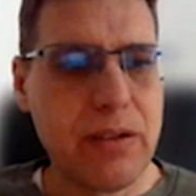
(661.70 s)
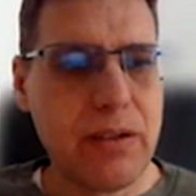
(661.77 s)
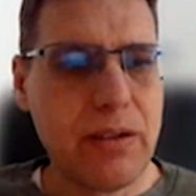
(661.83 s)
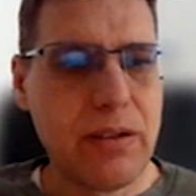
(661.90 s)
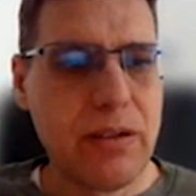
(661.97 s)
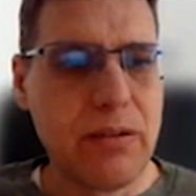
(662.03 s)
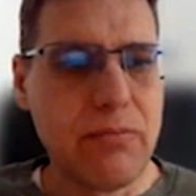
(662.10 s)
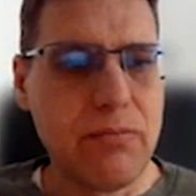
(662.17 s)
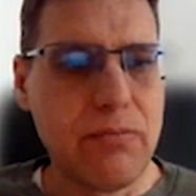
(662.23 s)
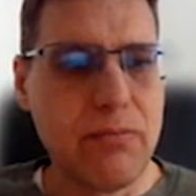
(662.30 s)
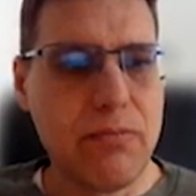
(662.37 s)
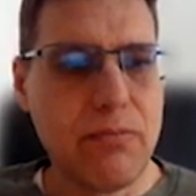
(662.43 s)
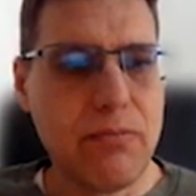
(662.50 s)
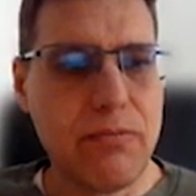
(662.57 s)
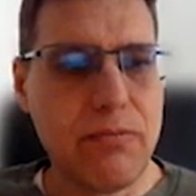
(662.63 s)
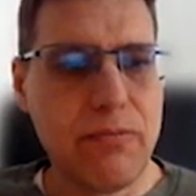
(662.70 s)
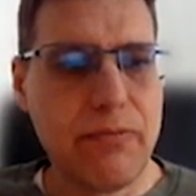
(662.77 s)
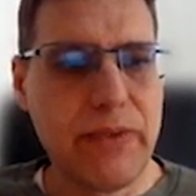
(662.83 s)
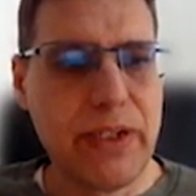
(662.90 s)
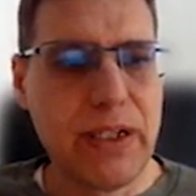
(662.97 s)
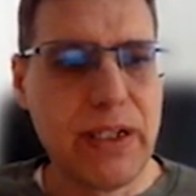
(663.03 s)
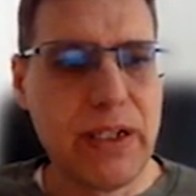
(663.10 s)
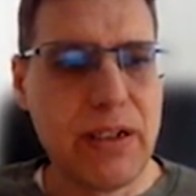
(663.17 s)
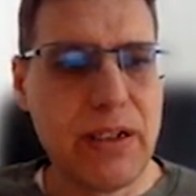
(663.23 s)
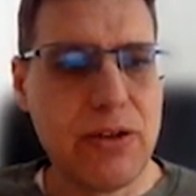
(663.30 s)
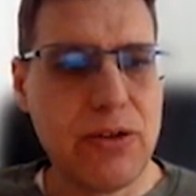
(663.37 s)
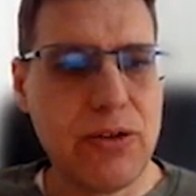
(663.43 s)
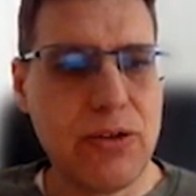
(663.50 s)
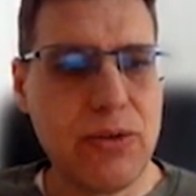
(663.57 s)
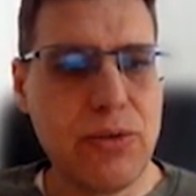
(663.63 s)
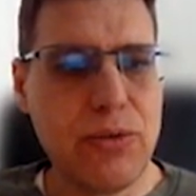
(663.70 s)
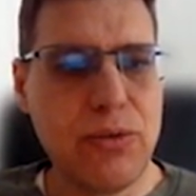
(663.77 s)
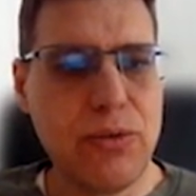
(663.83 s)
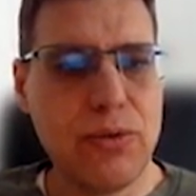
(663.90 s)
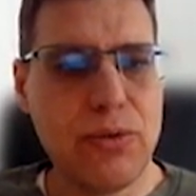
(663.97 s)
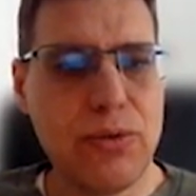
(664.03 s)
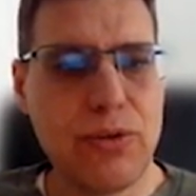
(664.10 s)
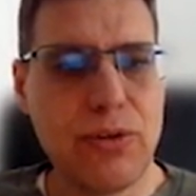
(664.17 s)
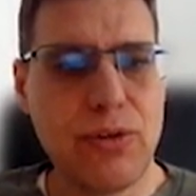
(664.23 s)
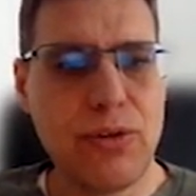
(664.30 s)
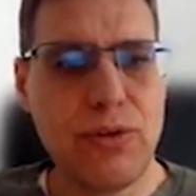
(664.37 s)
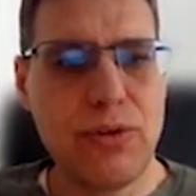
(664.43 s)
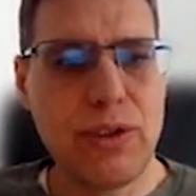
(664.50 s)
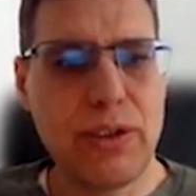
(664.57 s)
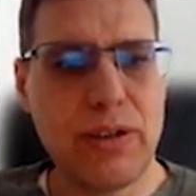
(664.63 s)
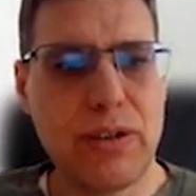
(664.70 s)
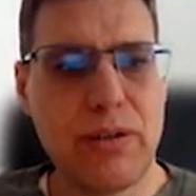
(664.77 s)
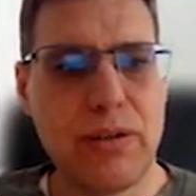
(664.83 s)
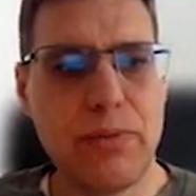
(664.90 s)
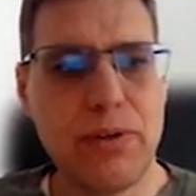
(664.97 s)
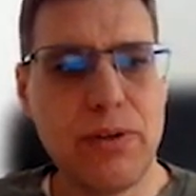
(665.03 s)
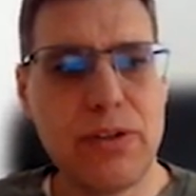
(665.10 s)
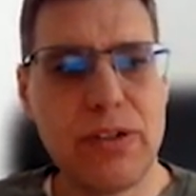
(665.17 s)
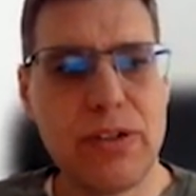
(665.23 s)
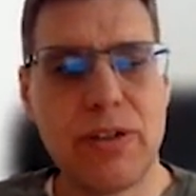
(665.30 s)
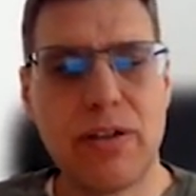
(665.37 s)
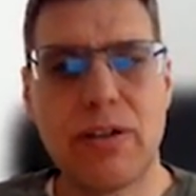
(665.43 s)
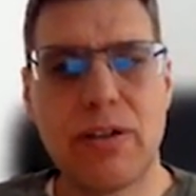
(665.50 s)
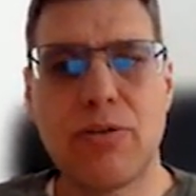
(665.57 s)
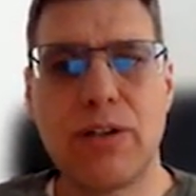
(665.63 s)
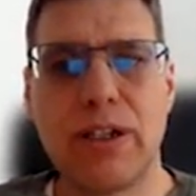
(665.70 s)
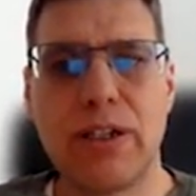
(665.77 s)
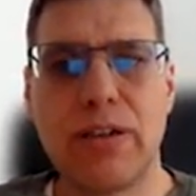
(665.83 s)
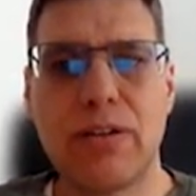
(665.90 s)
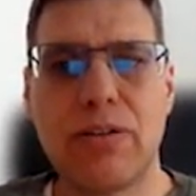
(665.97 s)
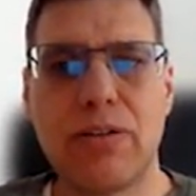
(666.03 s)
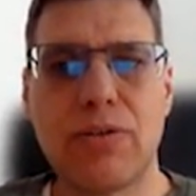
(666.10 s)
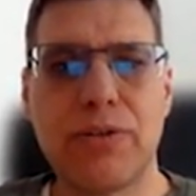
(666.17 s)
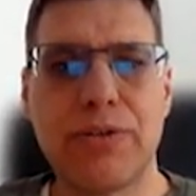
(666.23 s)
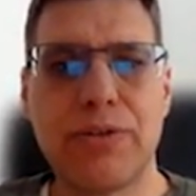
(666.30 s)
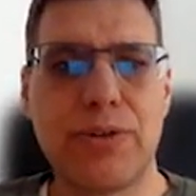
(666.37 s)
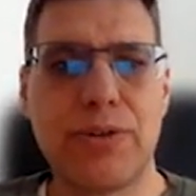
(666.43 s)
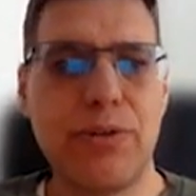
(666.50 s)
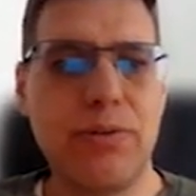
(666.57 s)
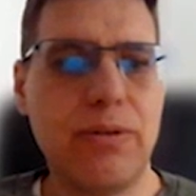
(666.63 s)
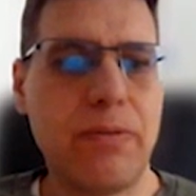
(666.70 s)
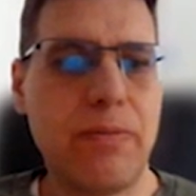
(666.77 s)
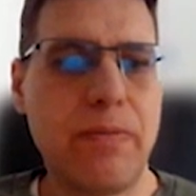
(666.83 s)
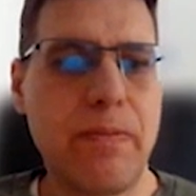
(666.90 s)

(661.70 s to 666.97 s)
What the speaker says: There are two new attributes in the regulating control,